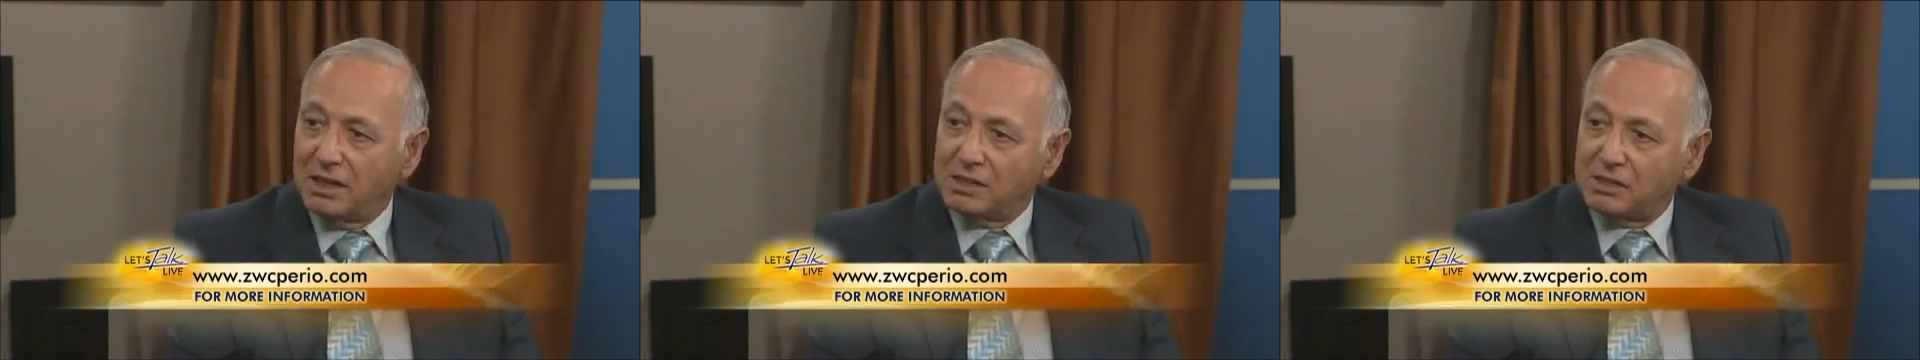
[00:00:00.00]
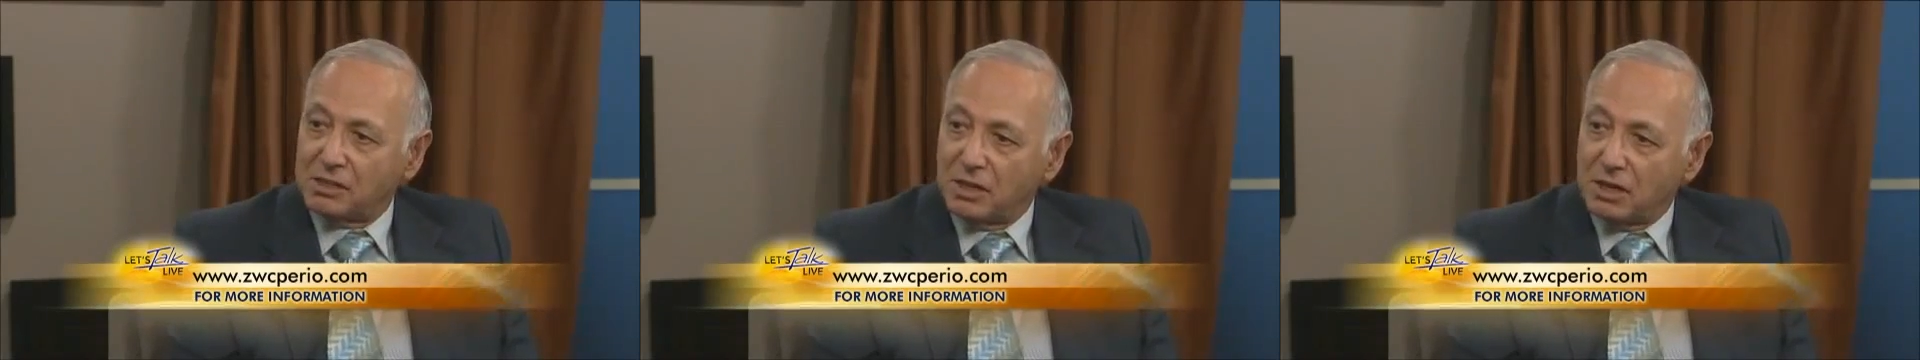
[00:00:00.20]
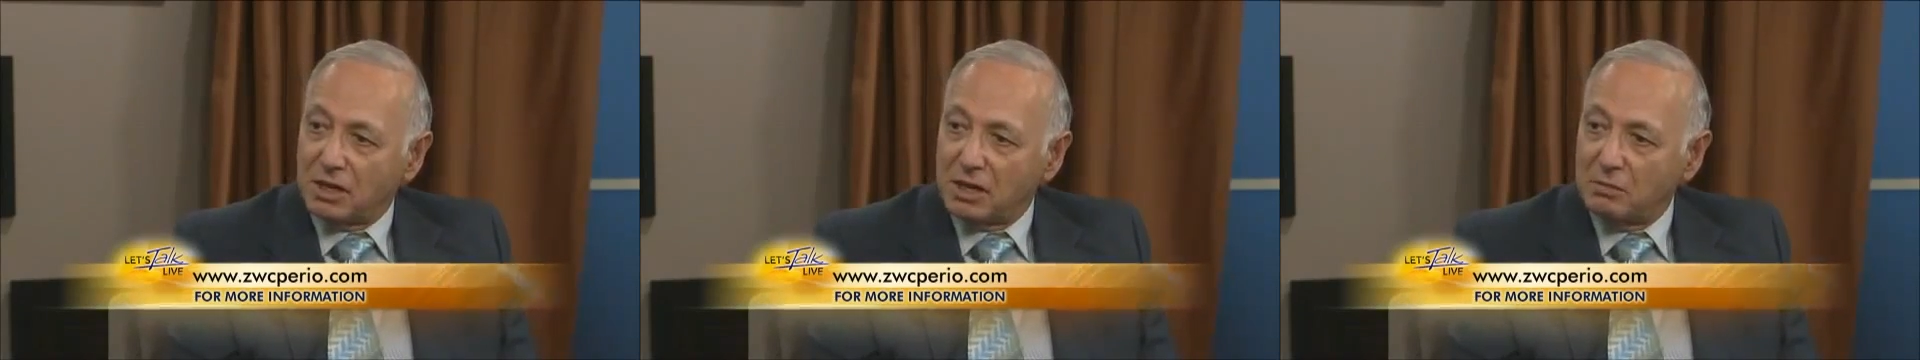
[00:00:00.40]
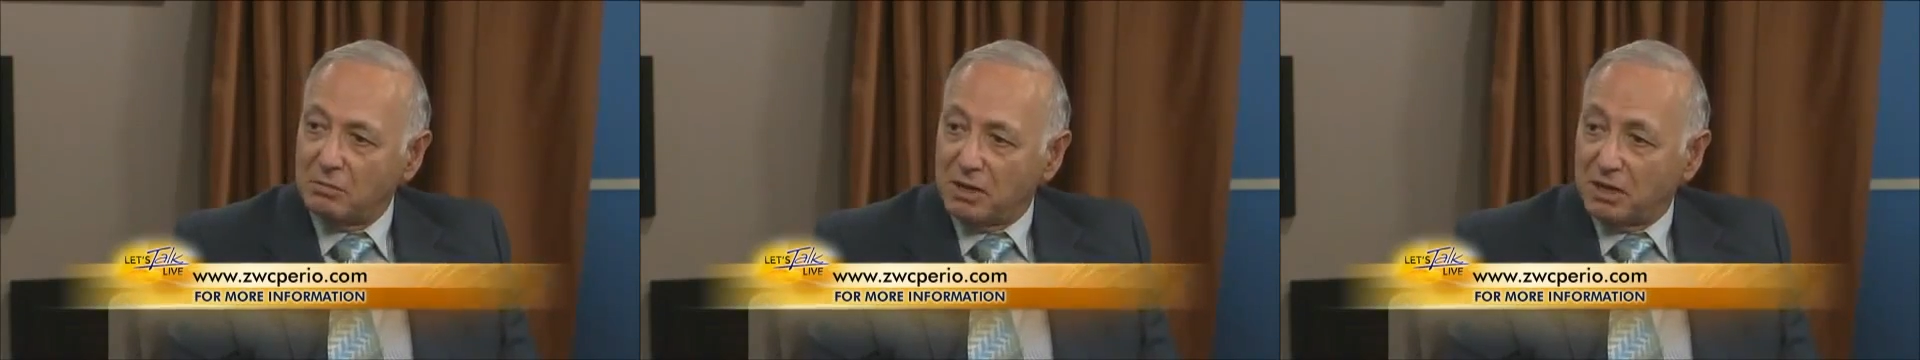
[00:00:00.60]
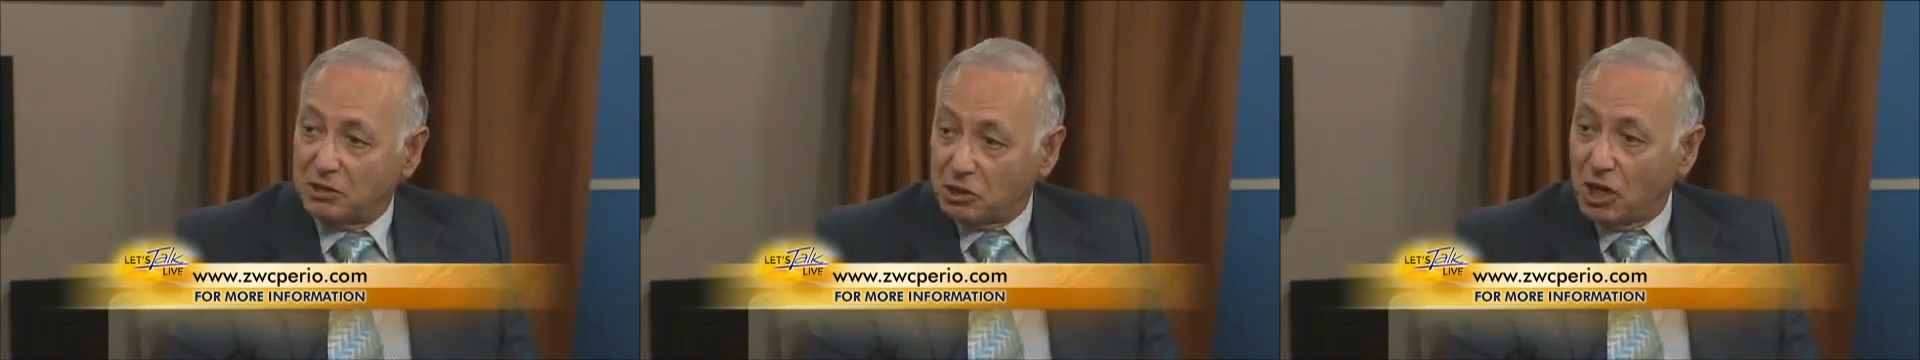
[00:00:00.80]
less
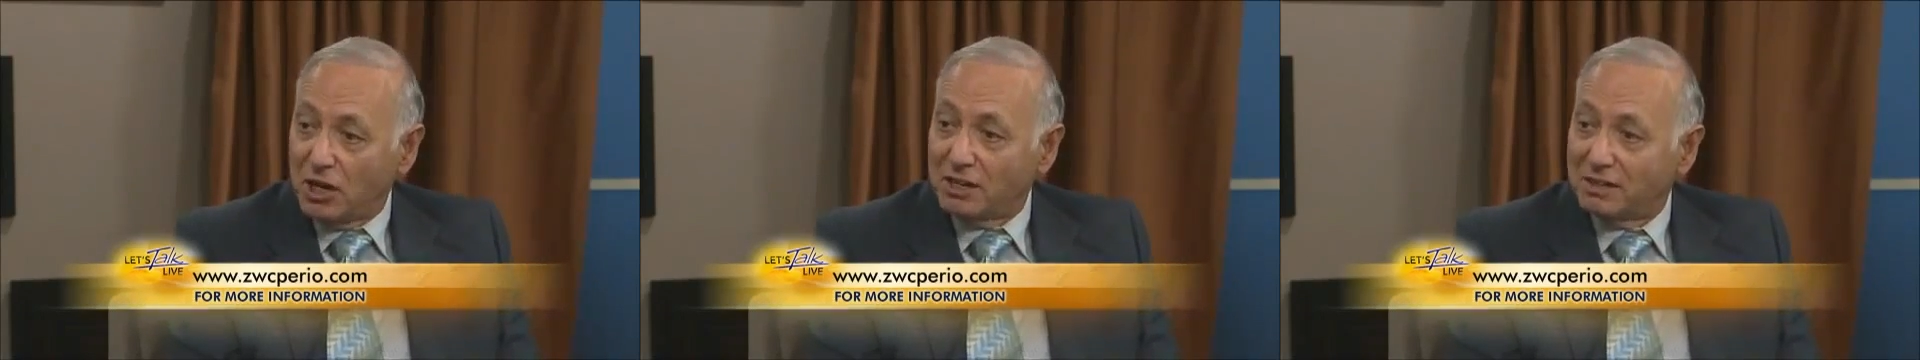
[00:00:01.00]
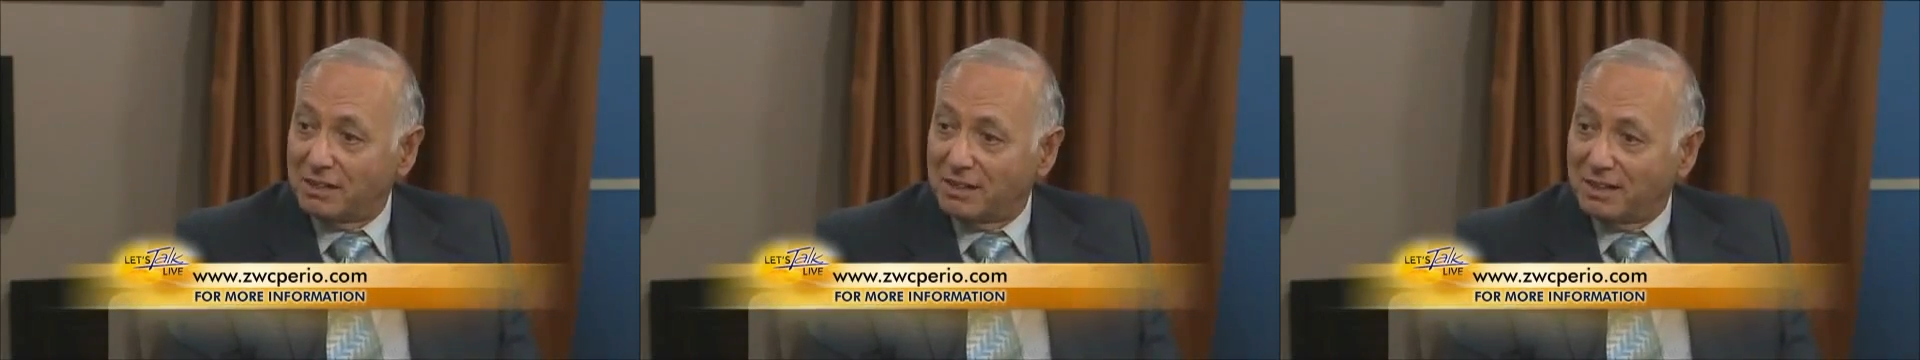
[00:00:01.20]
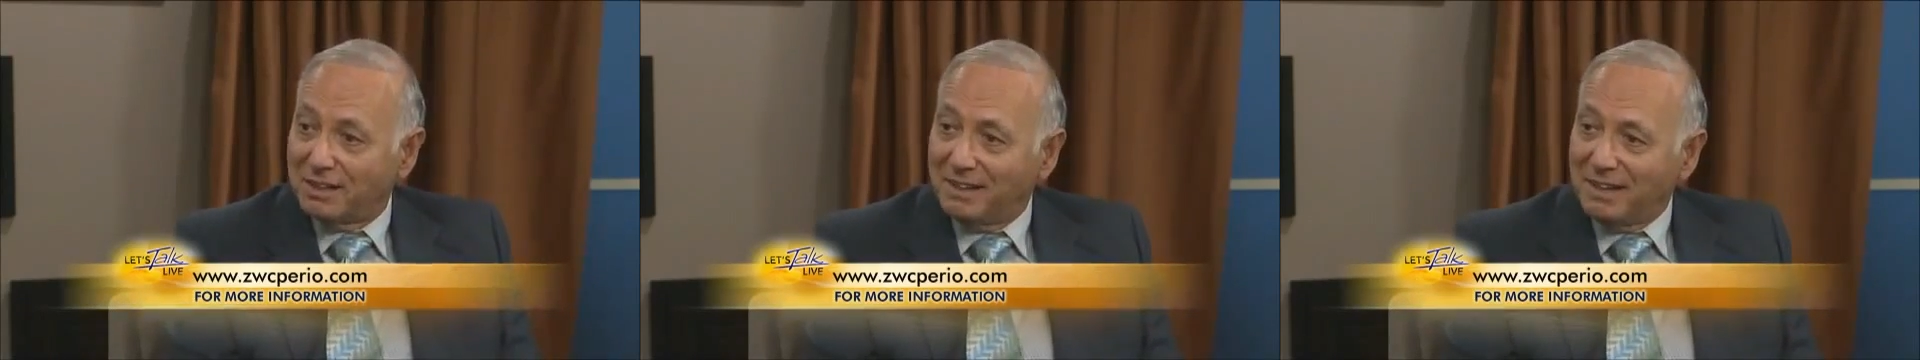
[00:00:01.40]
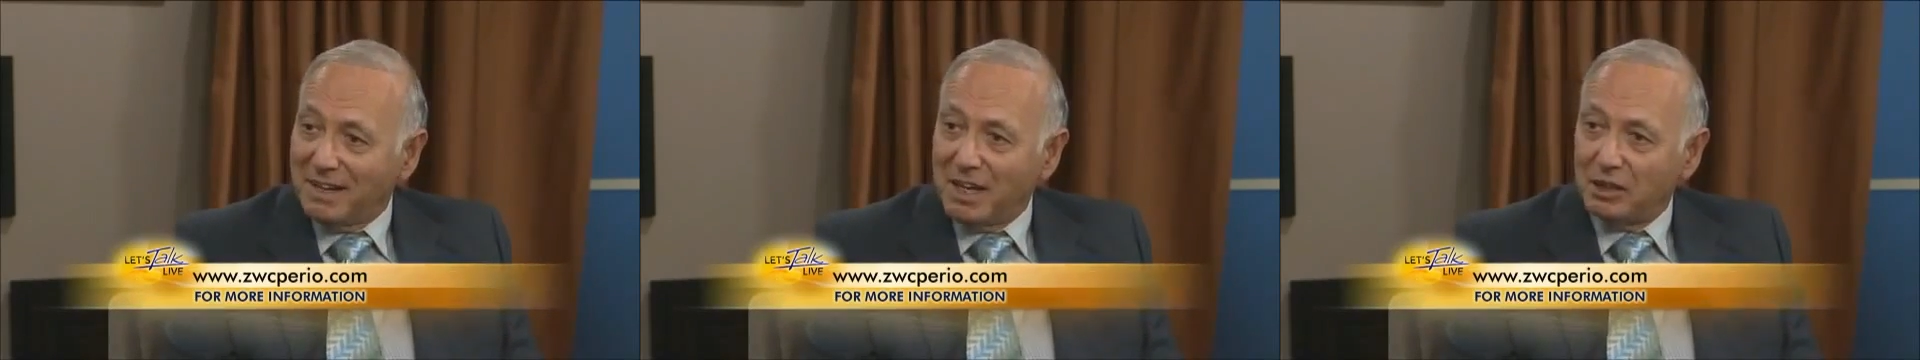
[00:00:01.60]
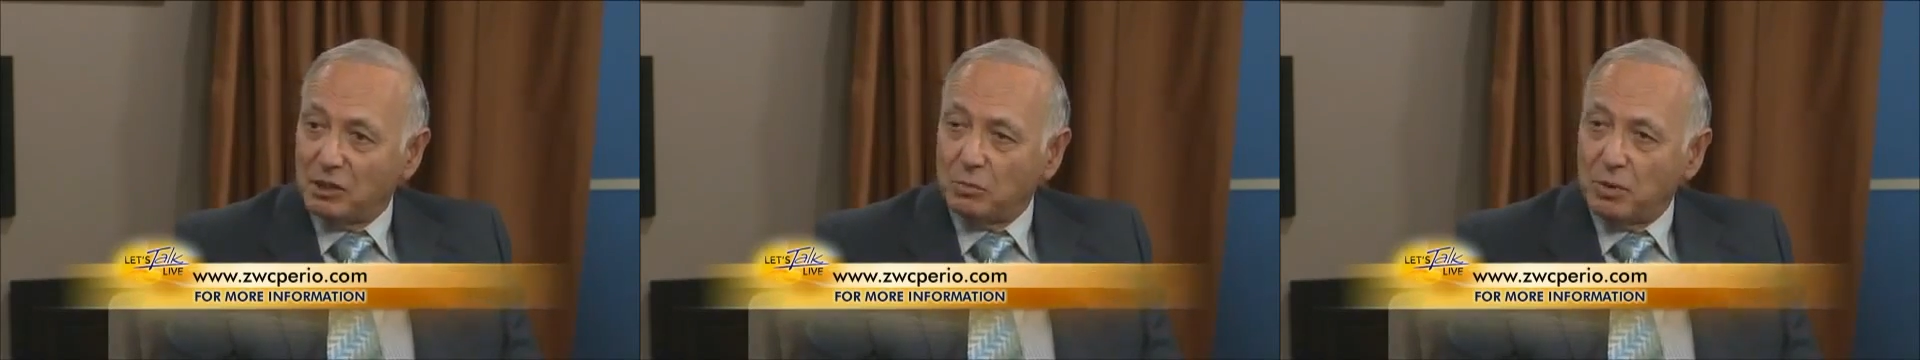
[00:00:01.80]
time, it's done.
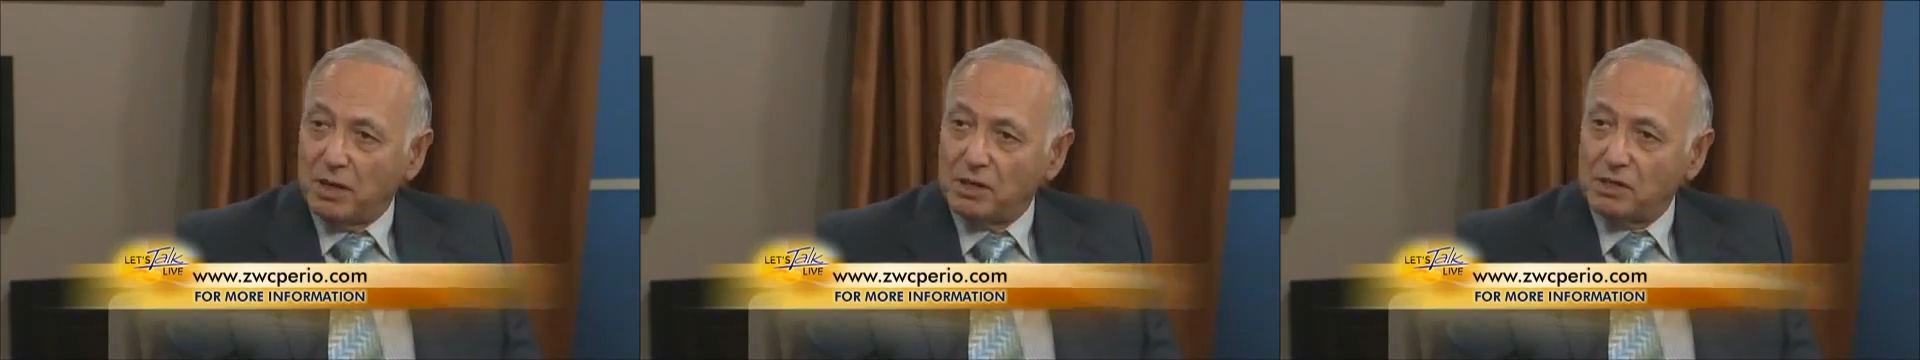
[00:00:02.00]
And the